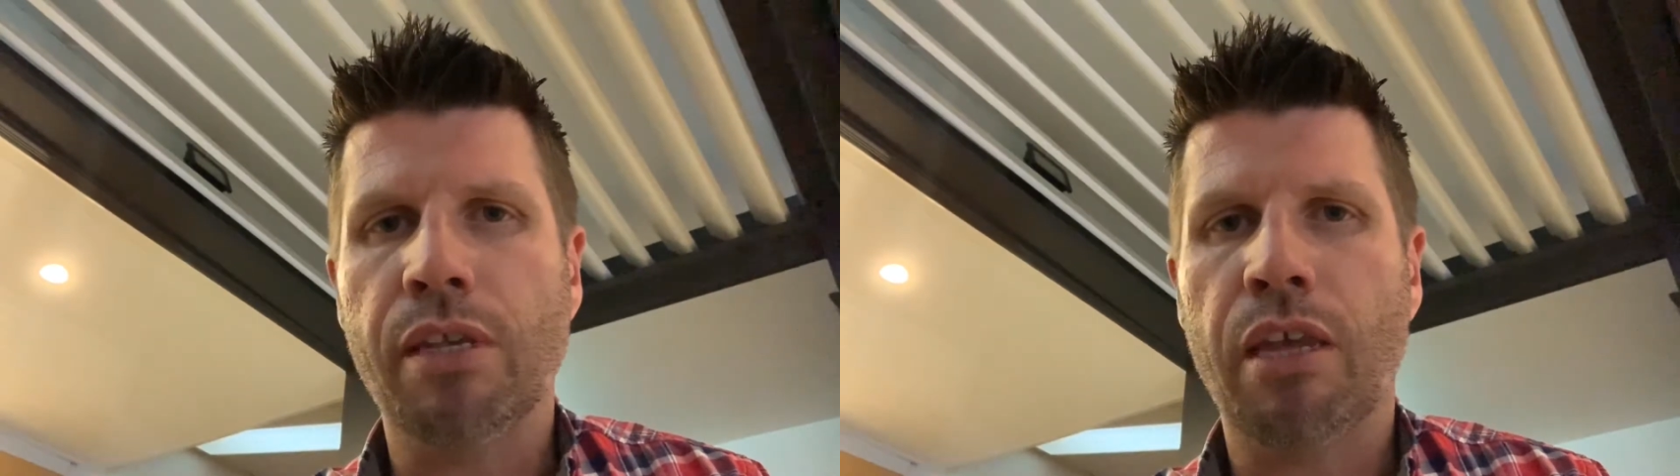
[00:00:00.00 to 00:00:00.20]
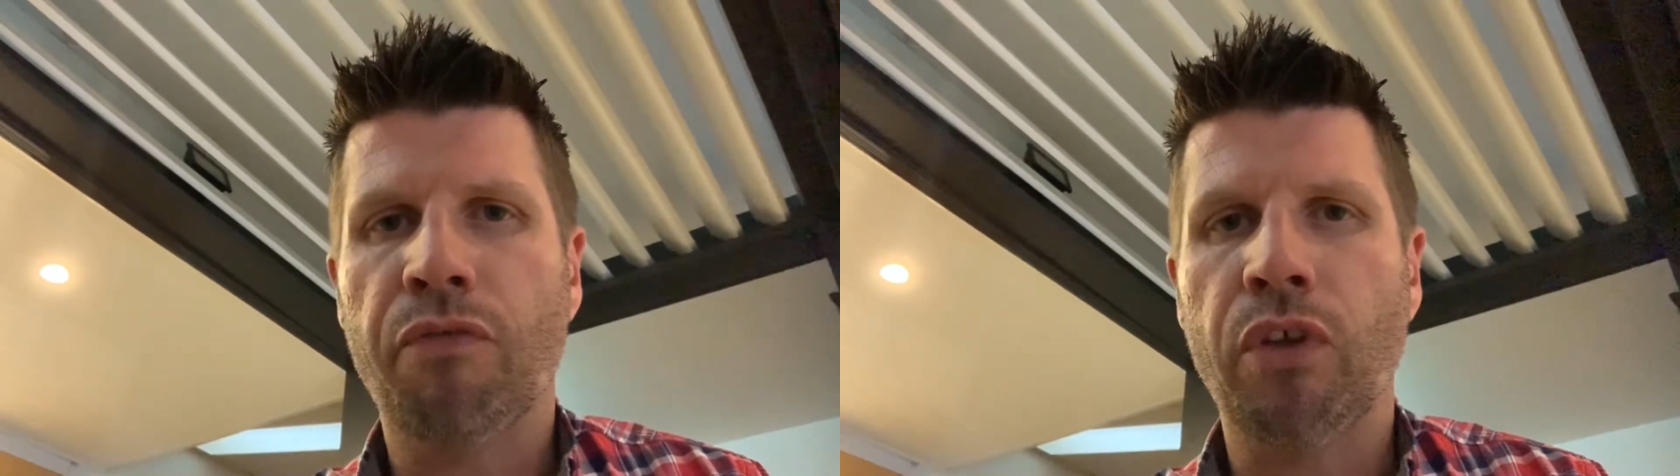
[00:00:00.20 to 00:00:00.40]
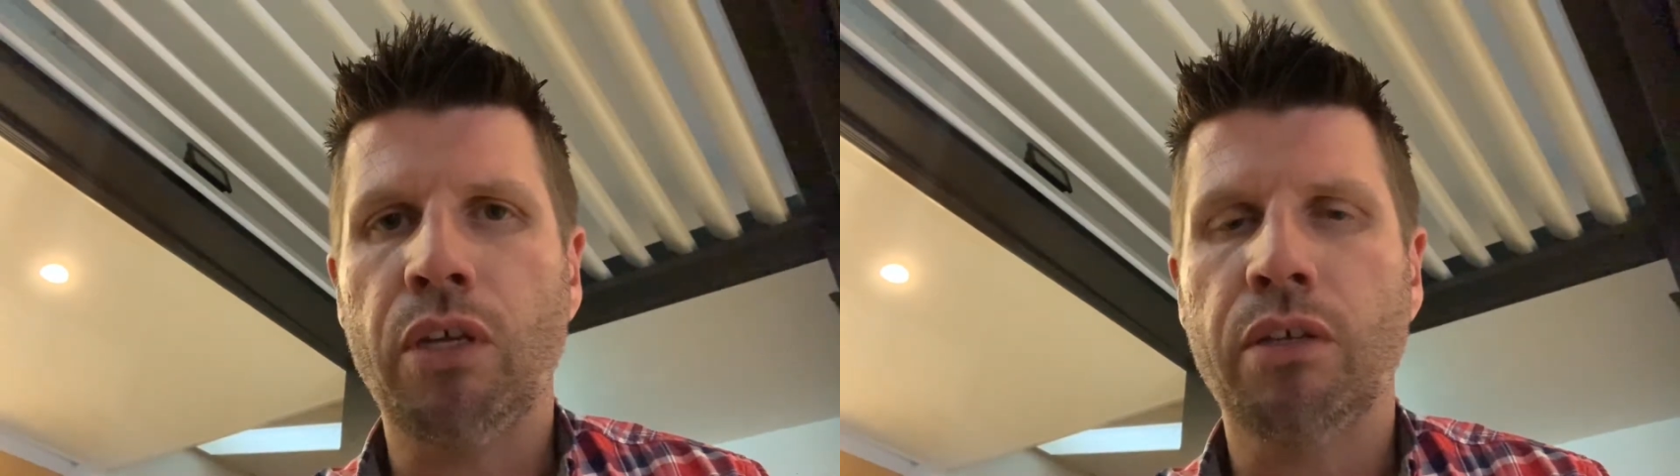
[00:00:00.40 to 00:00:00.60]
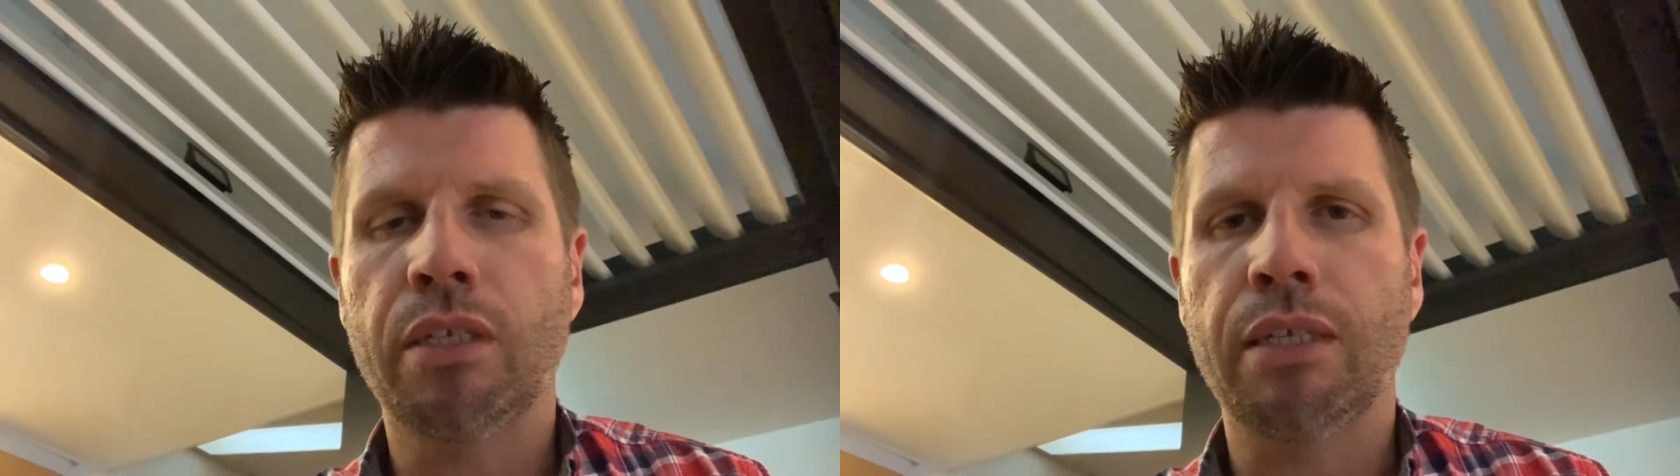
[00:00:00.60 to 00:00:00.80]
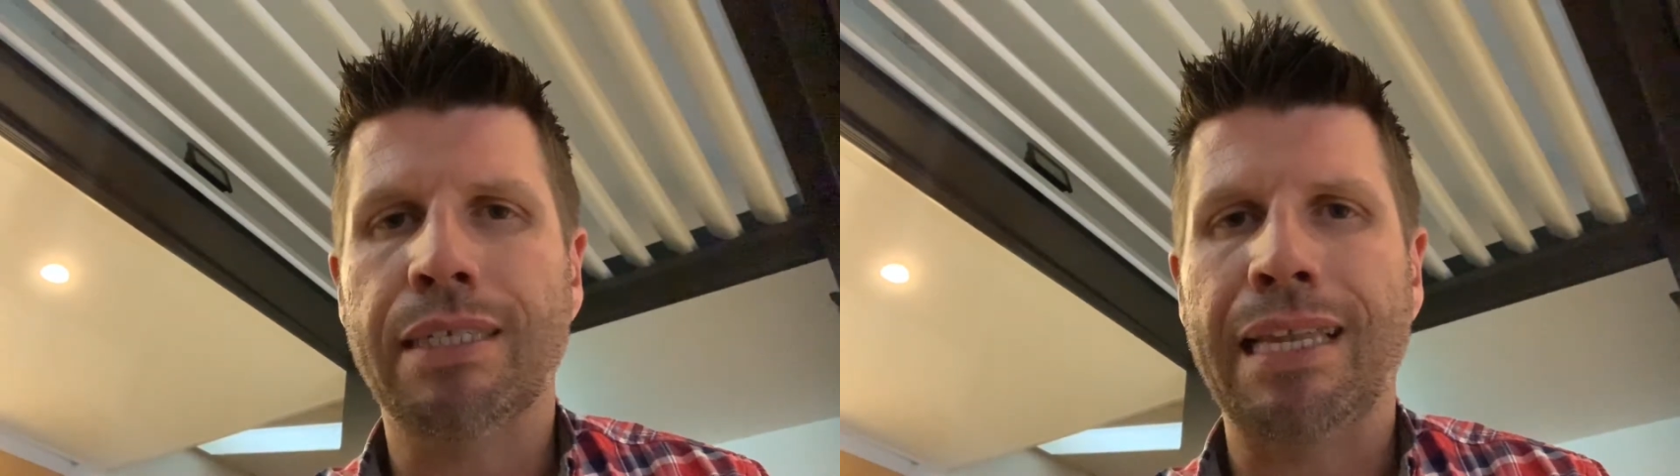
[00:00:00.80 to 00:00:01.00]
there for you
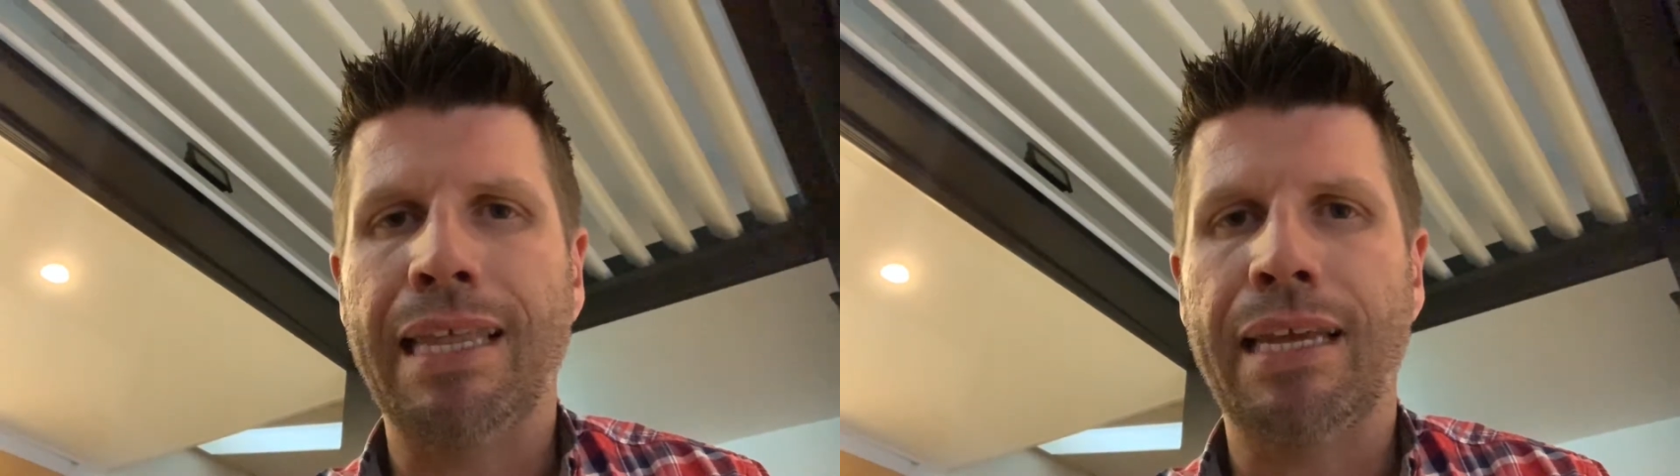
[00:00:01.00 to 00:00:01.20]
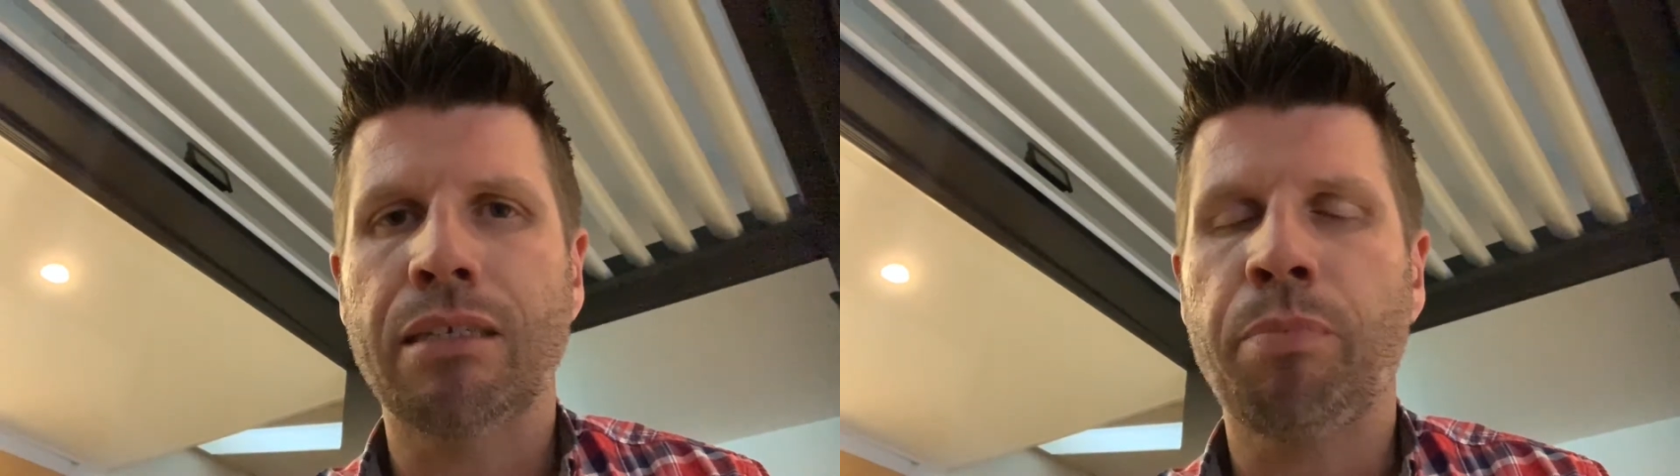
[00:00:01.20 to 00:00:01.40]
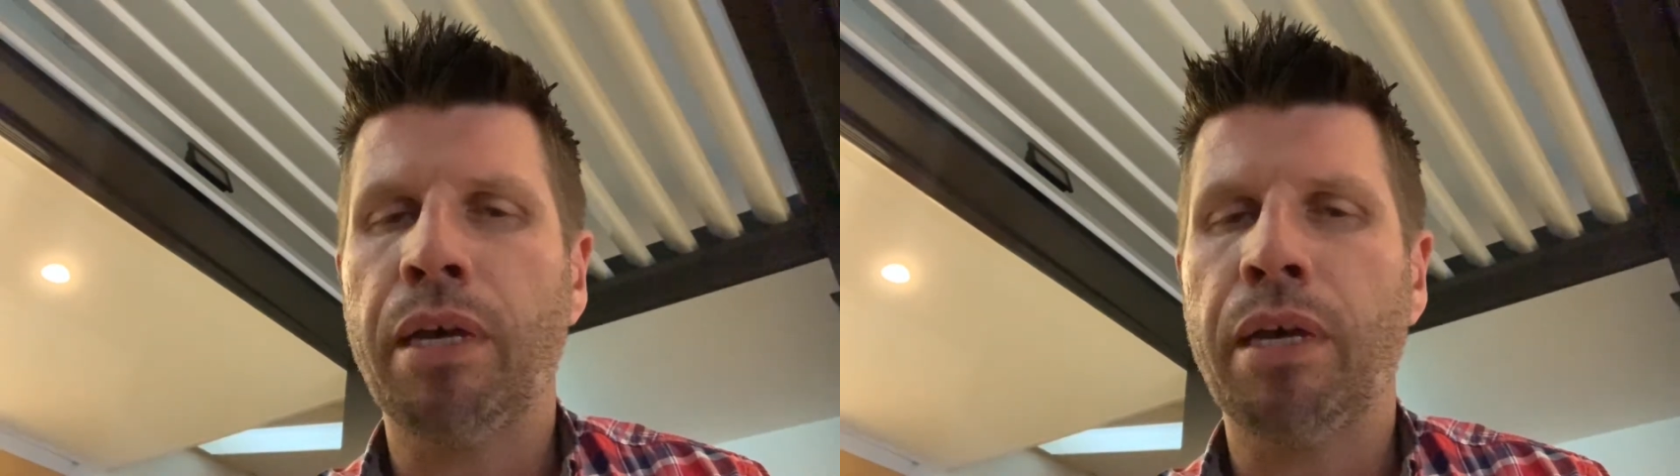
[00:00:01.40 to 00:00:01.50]
to select.